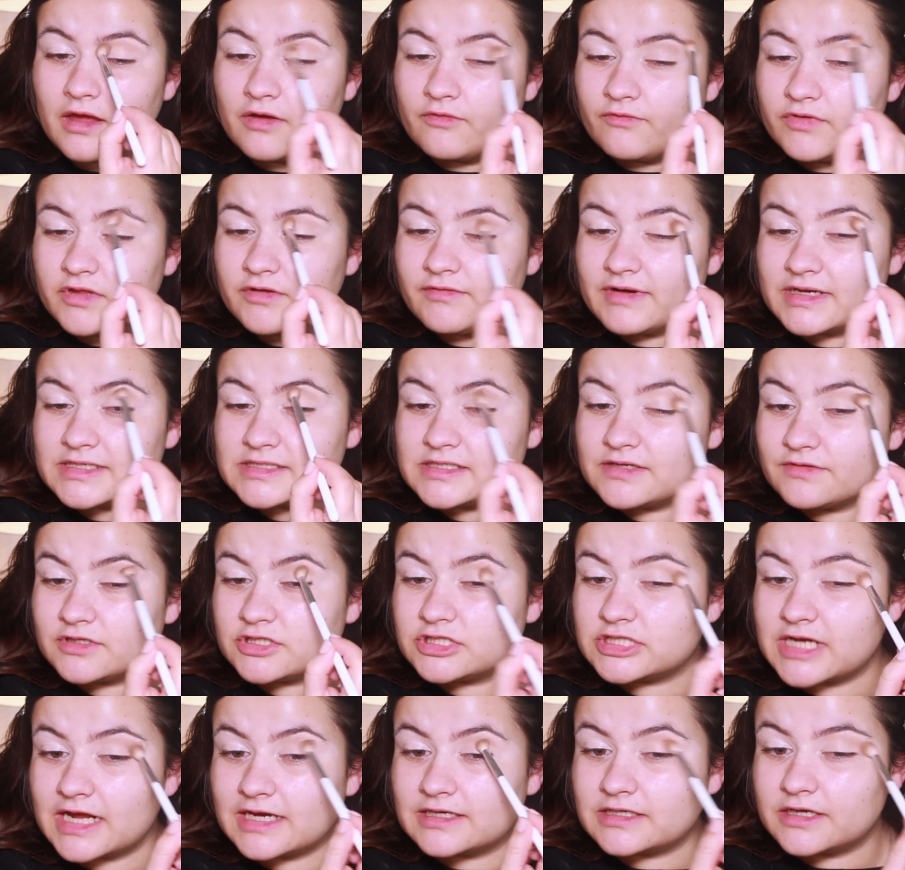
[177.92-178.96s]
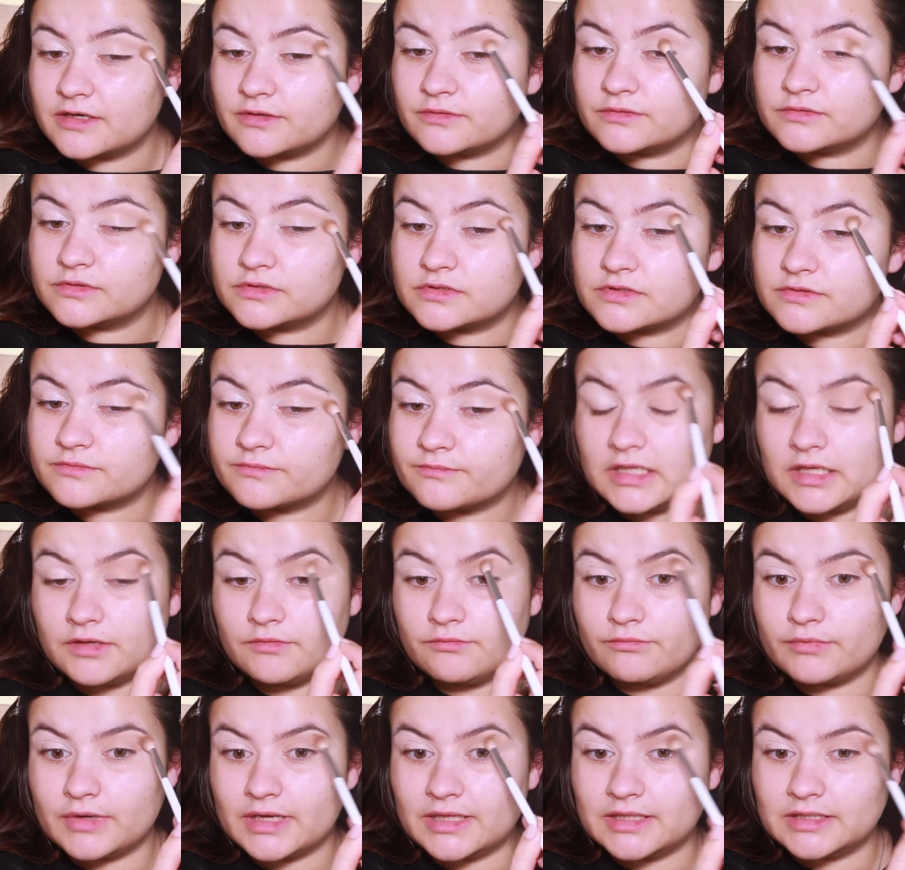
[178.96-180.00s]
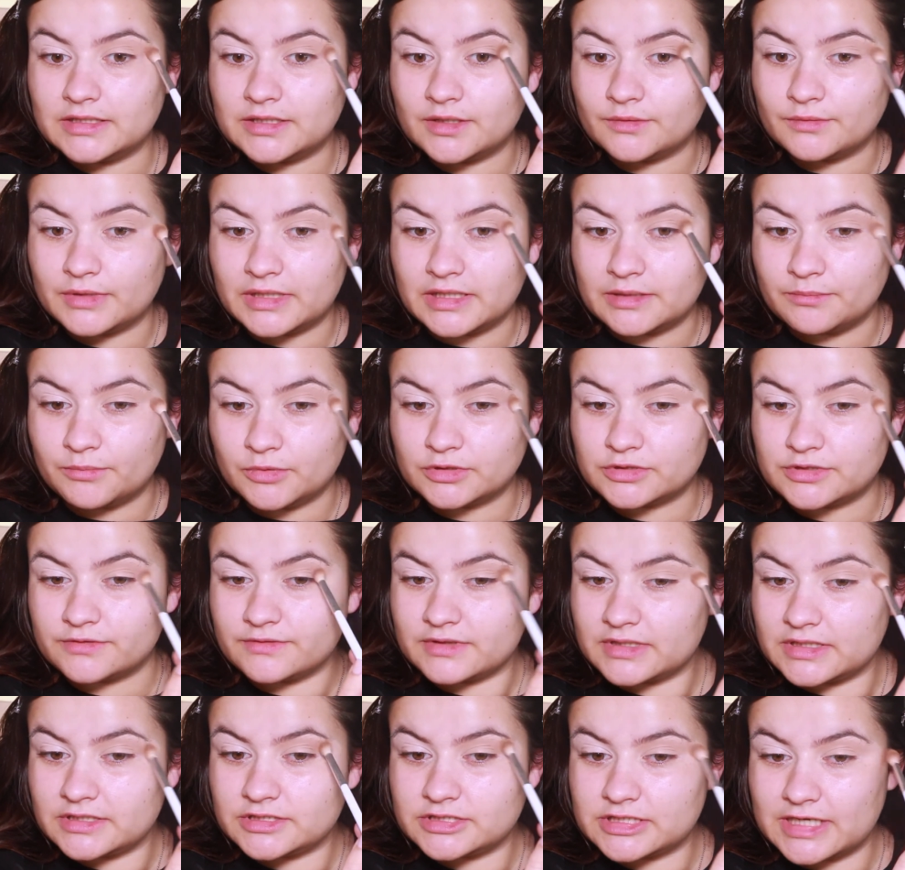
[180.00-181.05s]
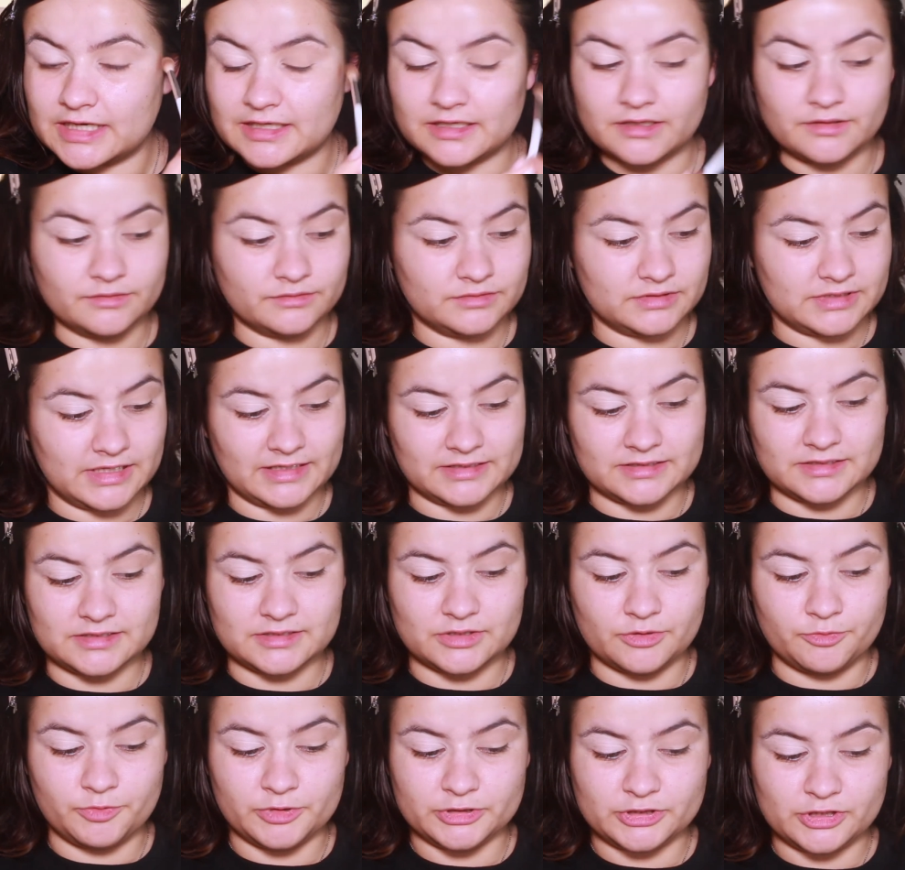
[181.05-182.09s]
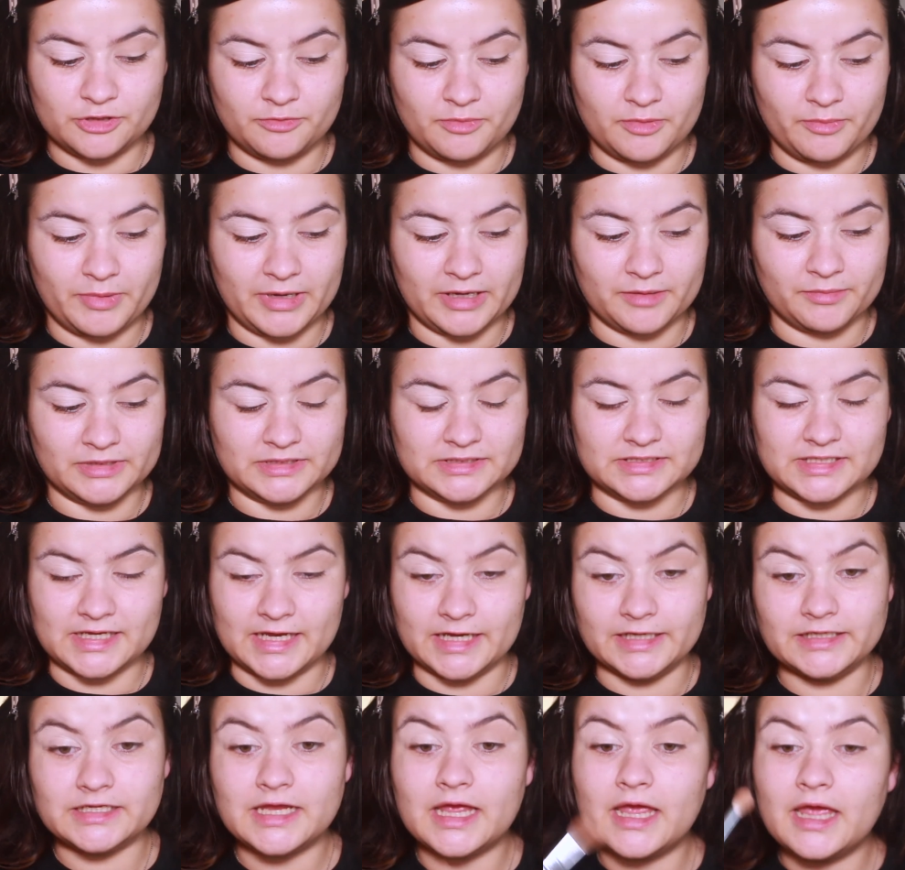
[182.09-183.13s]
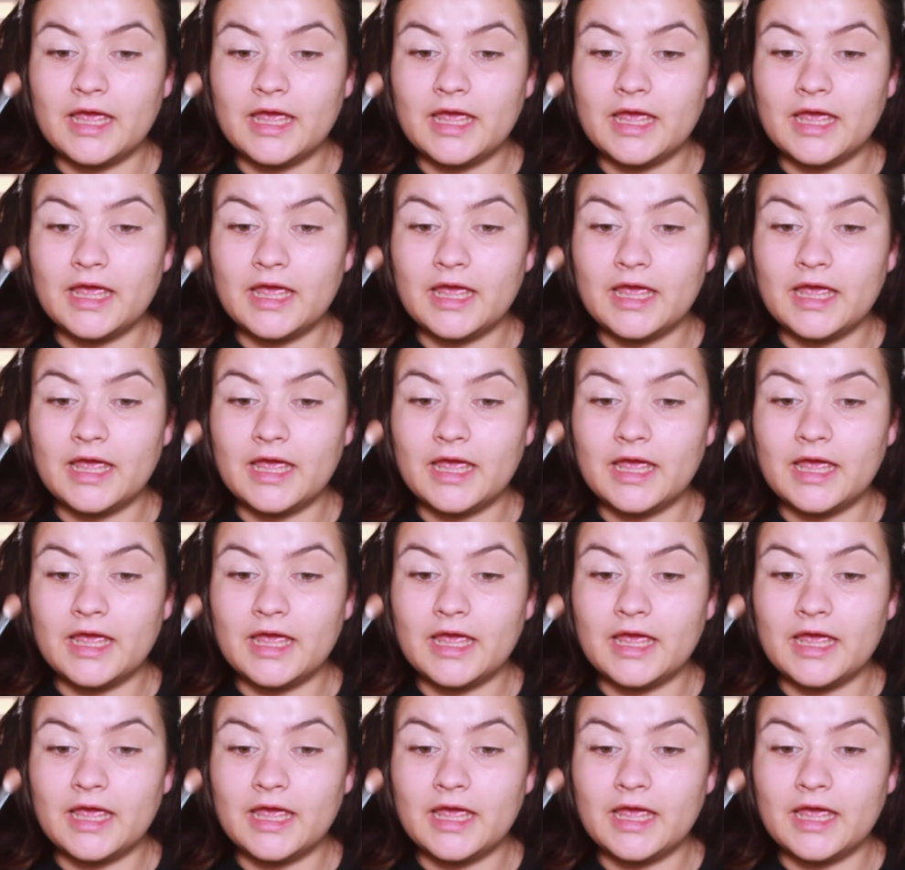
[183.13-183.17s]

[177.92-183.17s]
for the rest of the shadows. You really don't need much of these shadows. They're super pigmented.